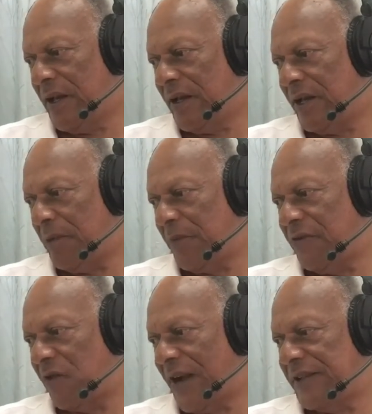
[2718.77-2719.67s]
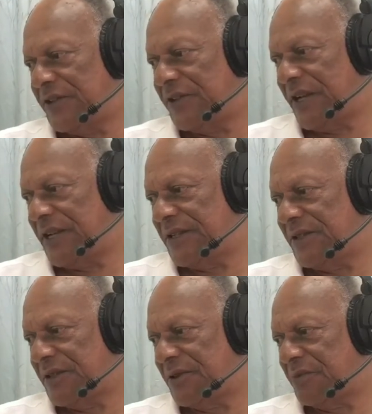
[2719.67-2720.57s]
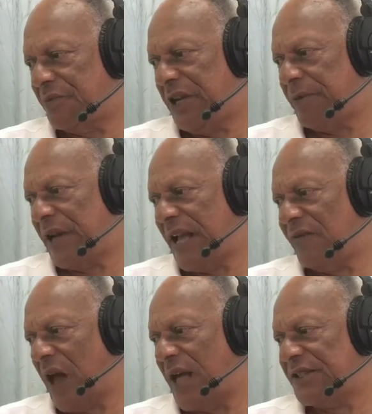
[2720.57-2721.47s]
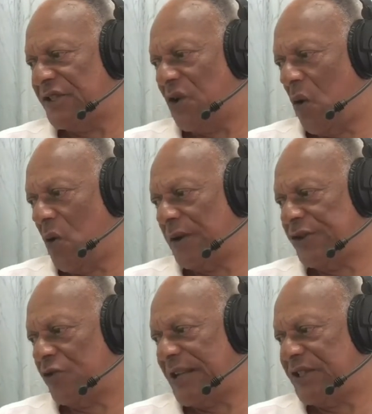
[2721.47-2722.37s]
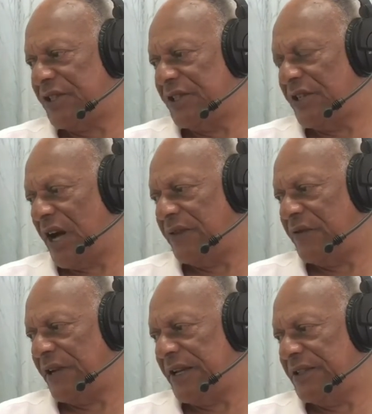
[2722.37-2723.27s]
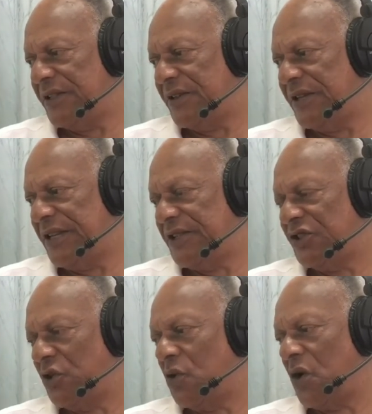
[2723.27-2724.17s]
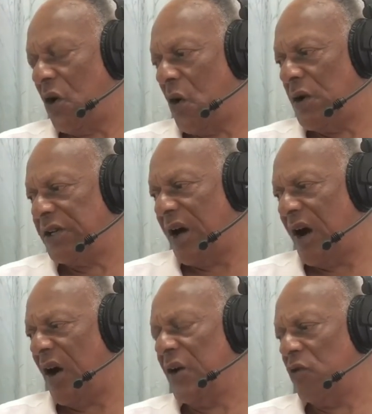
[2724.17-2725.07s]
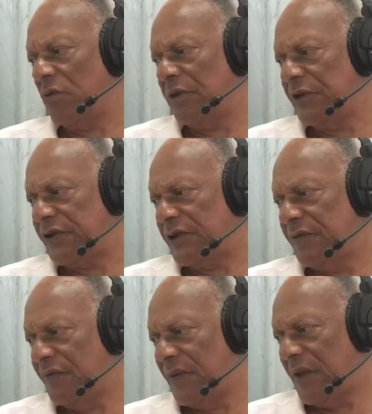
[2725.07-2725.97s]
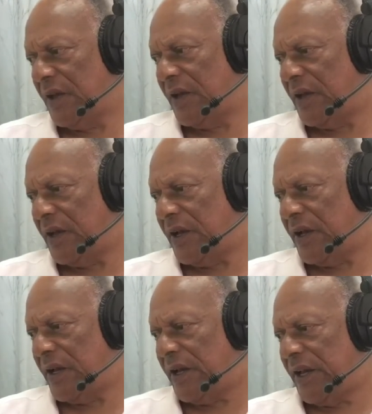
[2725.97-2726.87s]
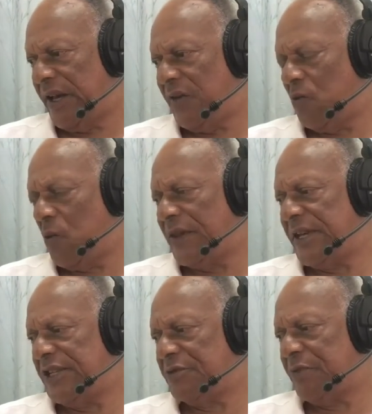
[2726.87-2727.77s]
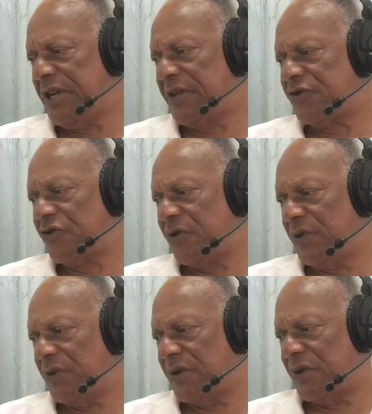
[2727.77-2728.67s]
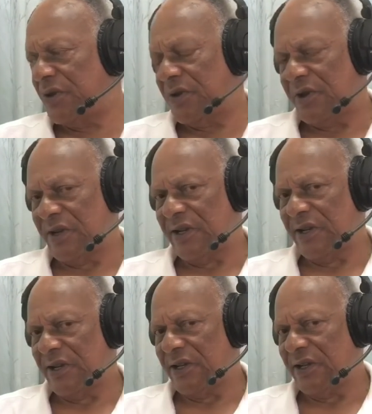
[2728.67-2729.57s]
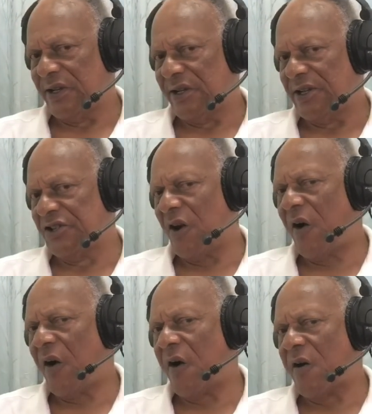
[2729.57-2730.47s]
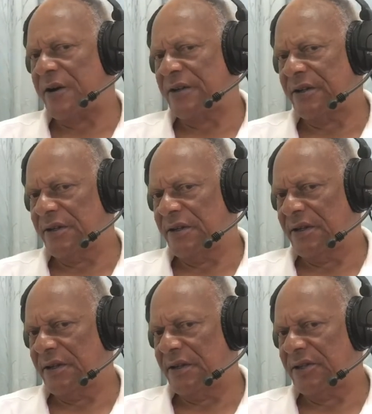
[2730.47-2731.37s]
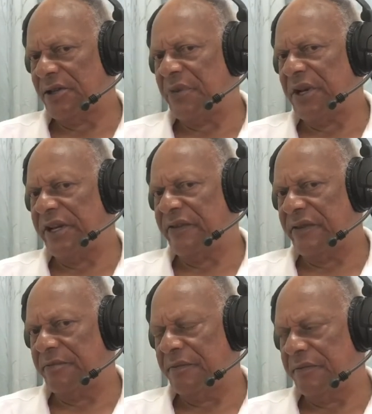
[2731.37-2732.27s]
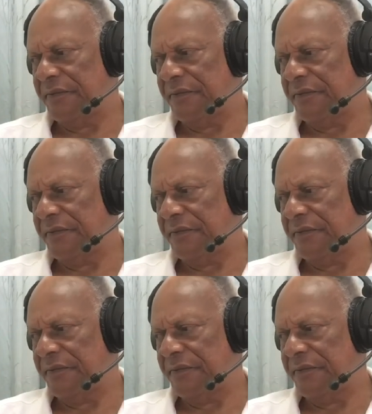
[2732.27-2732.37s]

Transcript: Kipling Francis says, people have lost all trust and confidence in these so-called honorables. Even when they speak the truth, it's hard to believe them.